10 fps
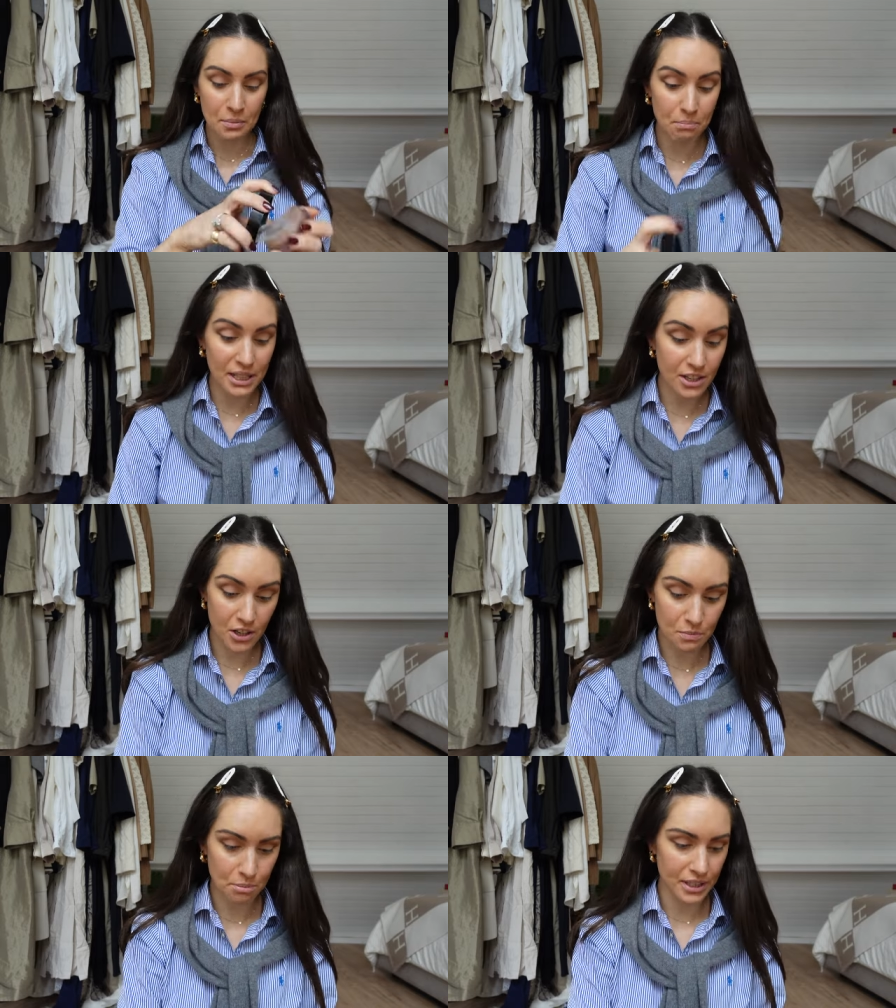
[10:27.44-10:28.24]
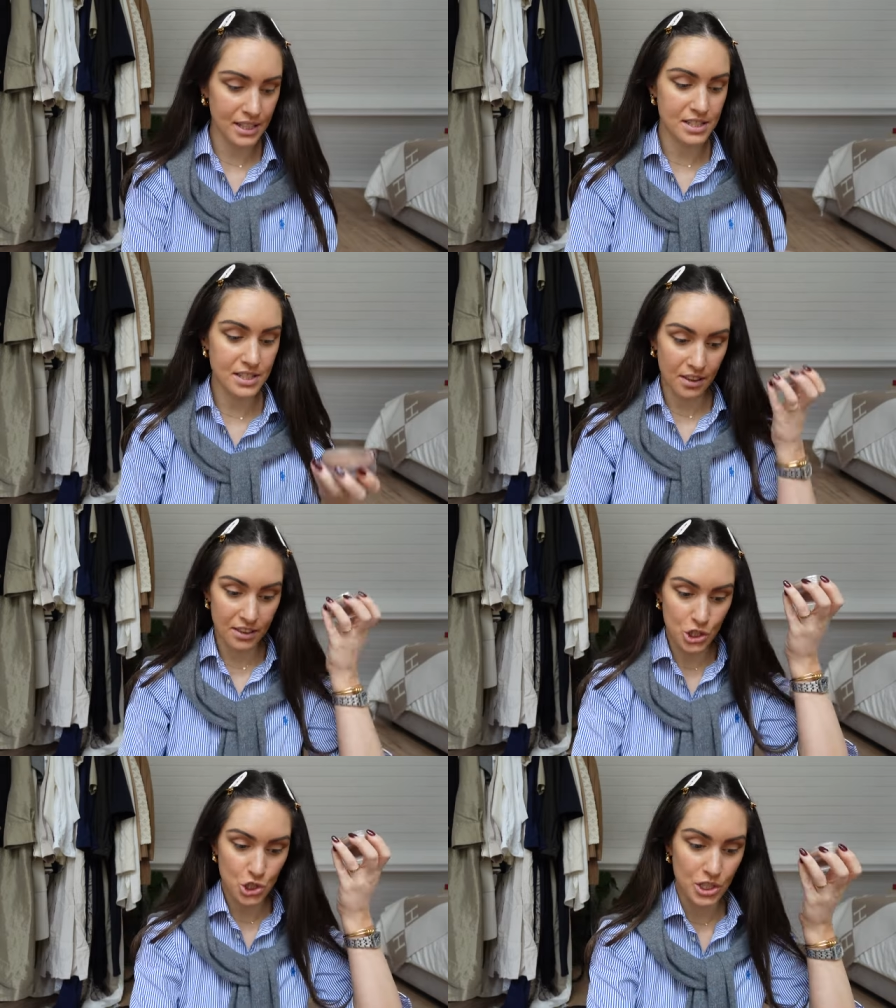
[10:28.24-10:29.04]
makeup is
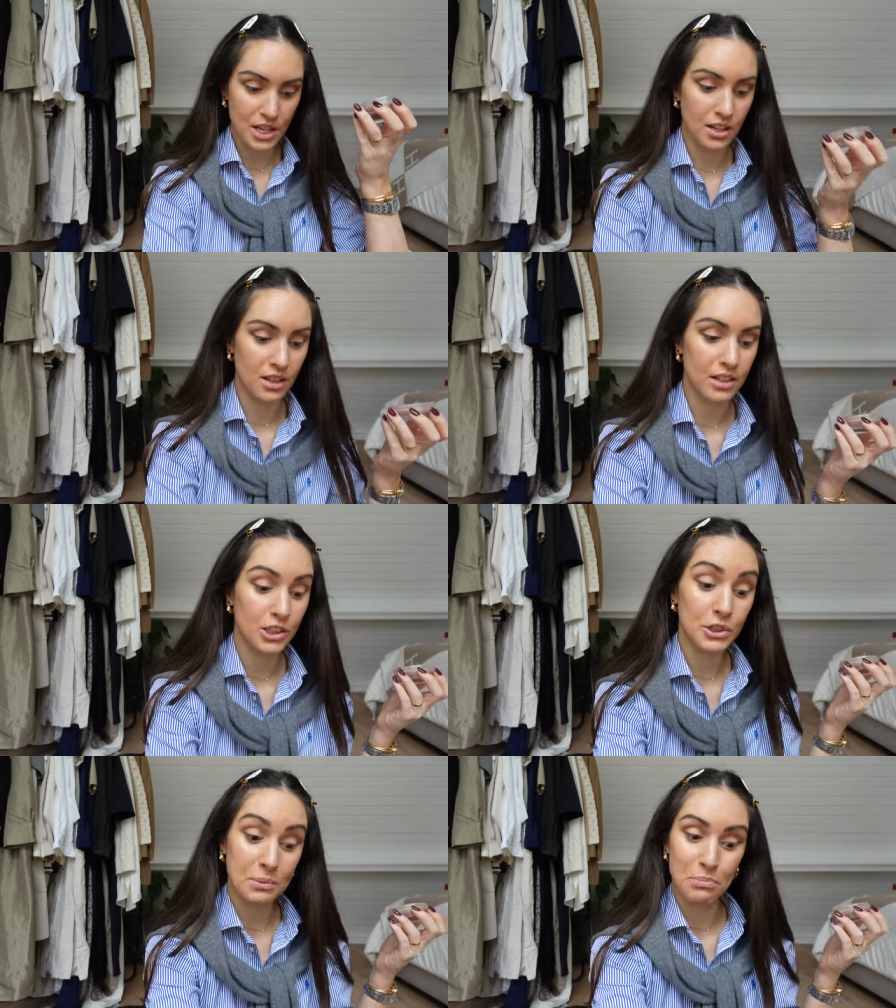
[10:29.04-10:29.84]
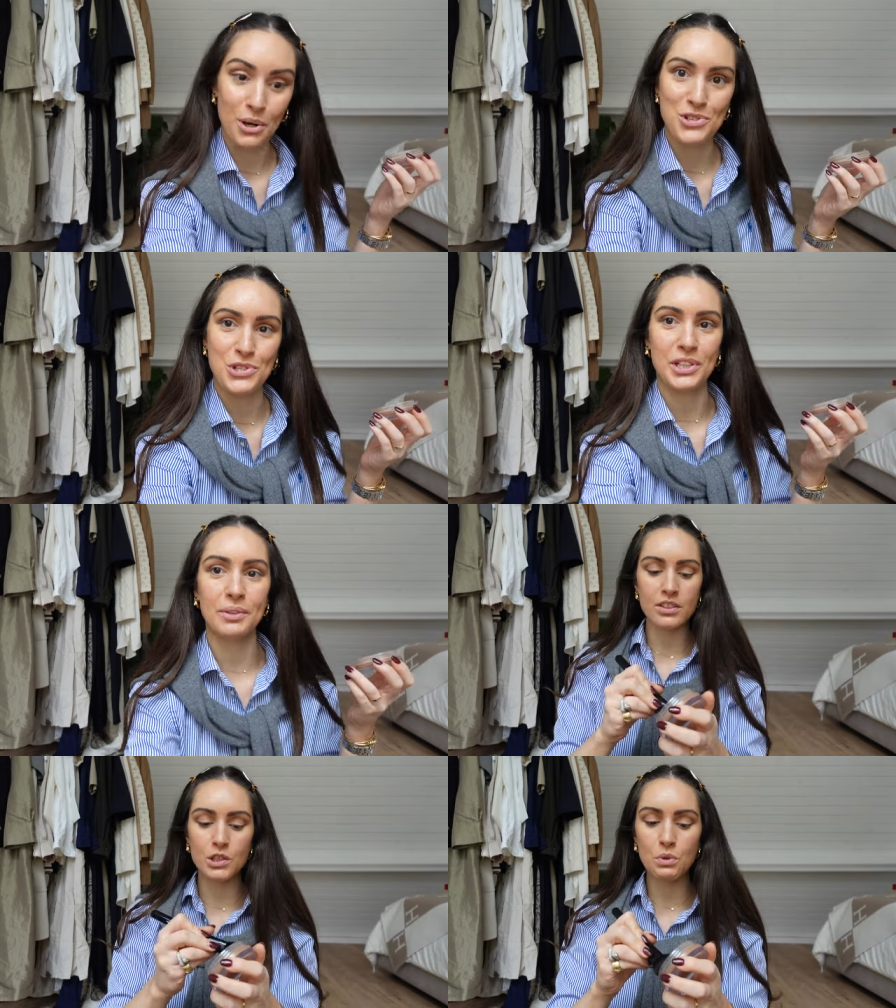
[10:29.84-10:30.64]
the Chanel Cream
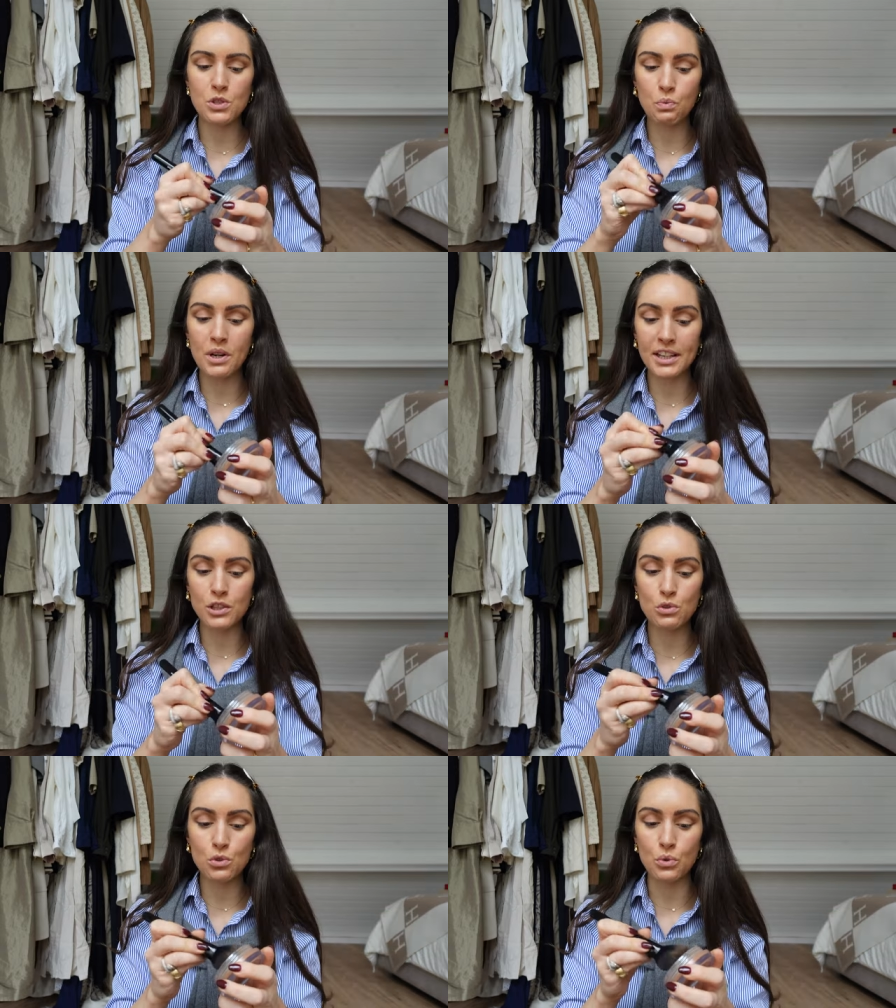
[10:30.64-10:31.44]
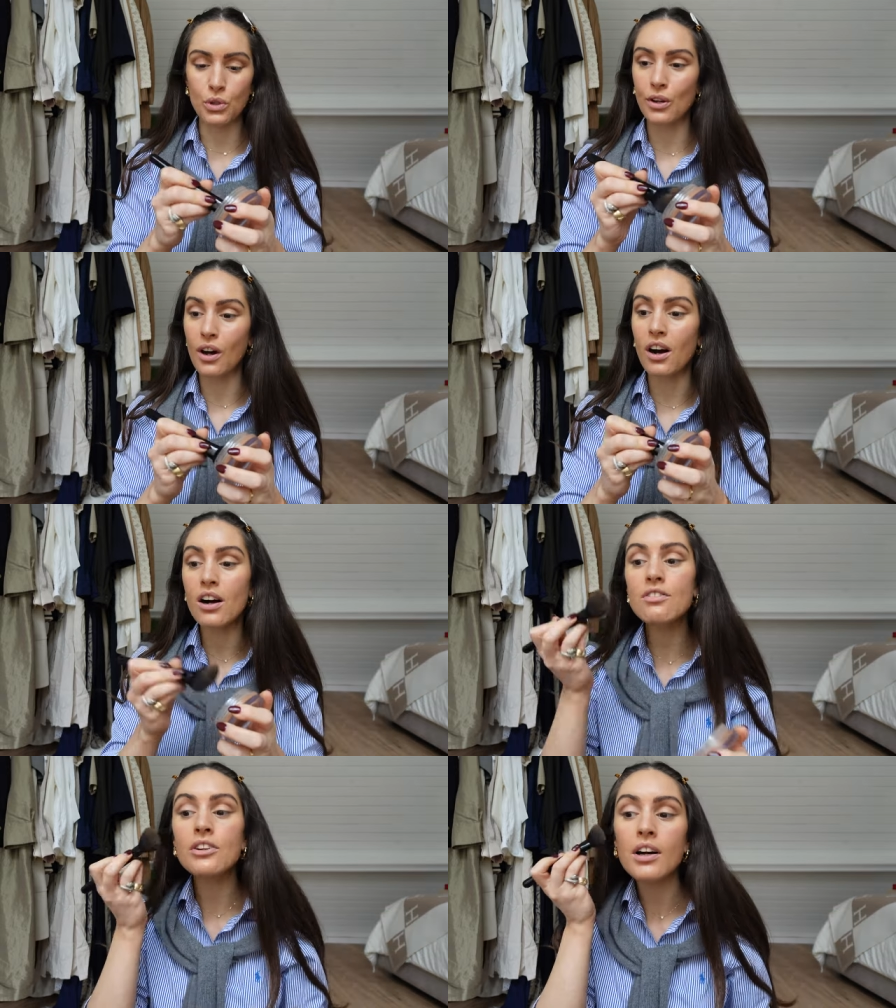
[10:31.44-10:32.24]
Bronzer. This one's one I used to
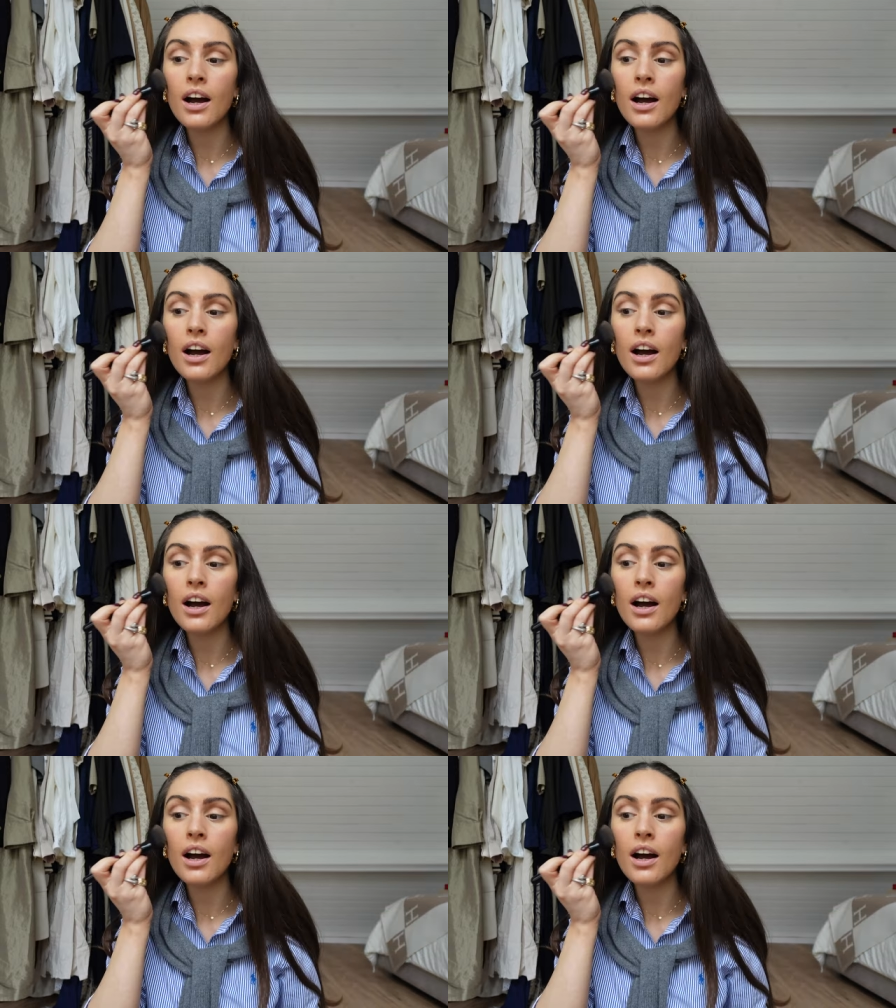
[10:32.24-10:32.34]
love.